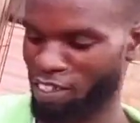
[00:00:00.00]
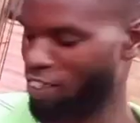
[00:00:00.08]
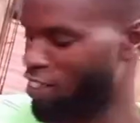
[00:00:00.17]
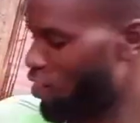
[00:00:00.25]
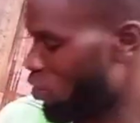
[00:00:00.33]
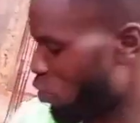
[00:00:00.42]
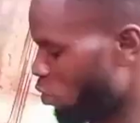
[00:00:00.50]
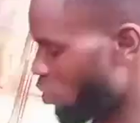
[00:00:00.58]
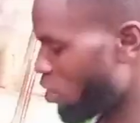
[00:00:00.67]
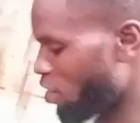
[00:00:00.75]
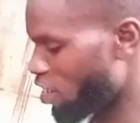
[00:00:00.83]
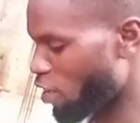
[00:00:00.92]
Test.
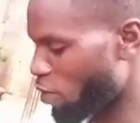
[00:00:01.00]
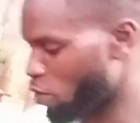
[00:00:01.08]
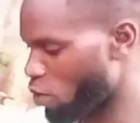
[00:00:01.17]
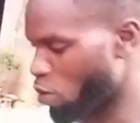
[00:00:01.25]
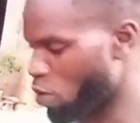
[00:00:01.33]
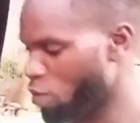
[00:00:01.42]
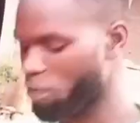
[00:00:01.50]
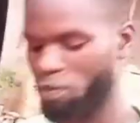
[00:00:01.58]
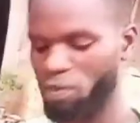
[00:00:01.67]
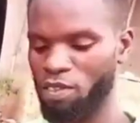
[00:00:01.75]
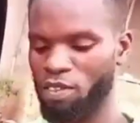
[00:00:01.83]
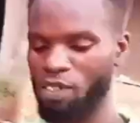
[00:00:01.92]
So here we go. We
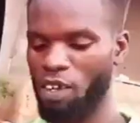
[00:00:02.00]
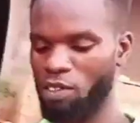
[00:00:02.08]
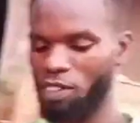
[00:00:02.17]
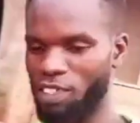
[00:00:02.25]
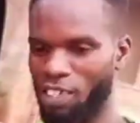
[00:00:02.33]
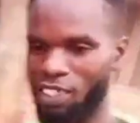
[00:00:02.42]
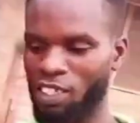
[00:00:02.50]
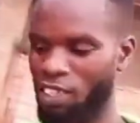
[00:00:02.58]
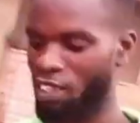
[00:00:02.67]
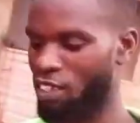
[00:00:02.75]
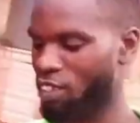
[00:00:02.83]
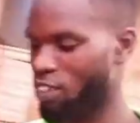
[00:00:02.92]
have to test
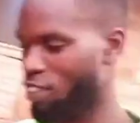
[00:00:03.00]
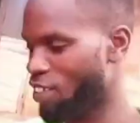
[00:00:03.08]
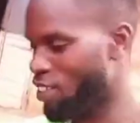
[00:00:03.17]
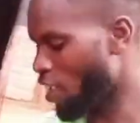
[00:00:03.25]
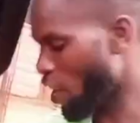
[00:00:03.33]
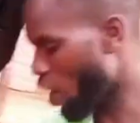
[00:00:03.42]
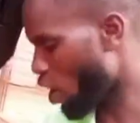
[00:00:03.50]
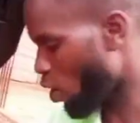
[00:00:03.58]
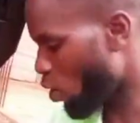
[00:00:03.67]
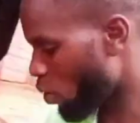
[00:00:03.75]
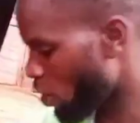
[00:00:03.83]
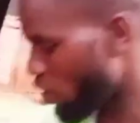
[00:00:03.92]
it
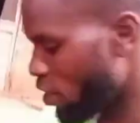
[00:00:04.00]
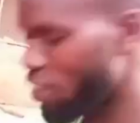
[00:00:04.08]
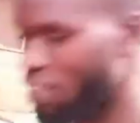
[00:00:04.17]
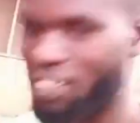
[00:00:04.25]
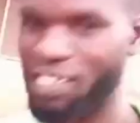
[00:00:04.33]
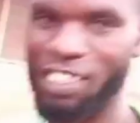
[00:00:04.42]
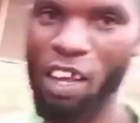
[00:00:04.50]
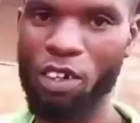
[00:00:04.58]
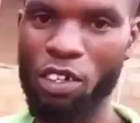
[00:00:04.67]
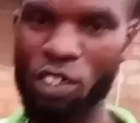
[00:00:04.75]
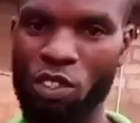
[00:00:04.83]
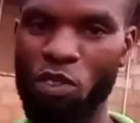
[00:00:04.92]
how the
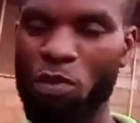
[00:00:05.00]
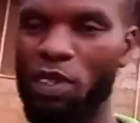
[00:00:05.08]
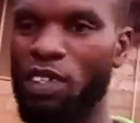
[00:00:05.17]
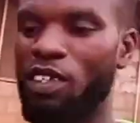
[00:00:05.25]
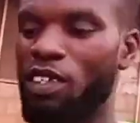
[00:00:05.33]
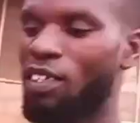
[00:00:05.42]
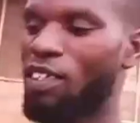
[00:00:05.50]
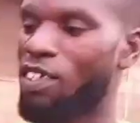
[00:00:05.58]
sound it will be.